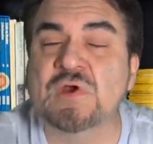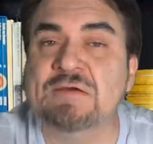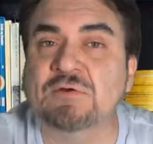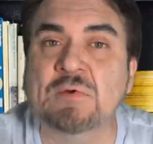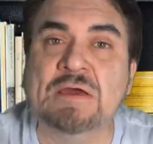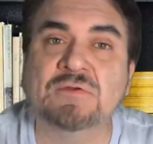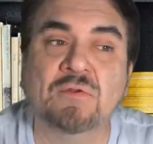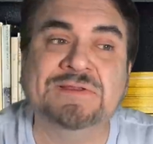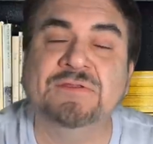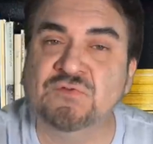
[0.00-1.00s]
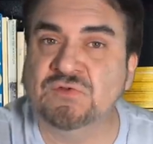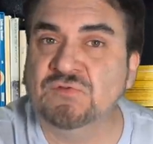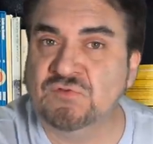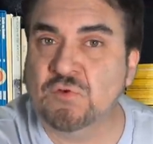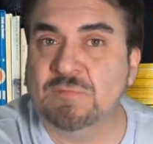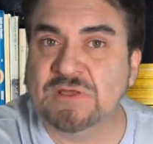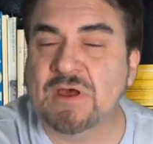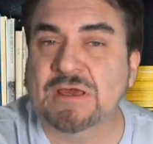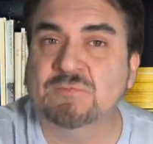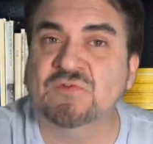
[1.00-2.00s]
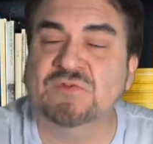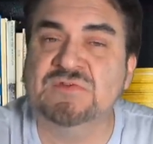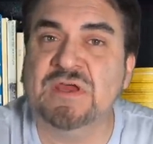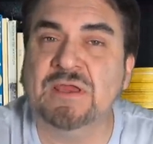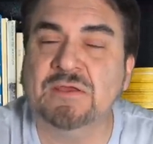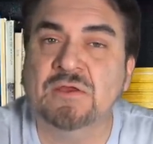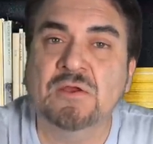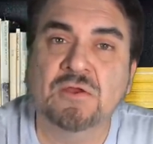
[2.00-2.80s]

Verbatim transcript: driving around and only listing so many items a day,